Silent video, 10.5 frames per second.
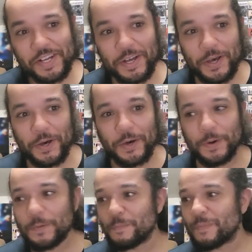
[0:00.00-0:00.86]

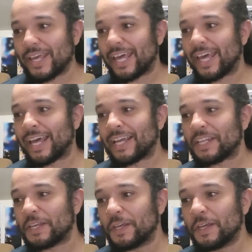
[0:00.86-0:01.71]
Oh
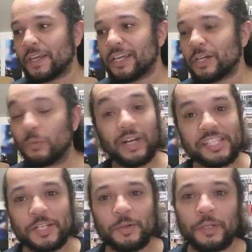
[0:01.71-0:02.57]
man.
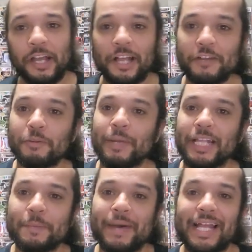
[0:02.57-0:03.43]
What's going on, everybody?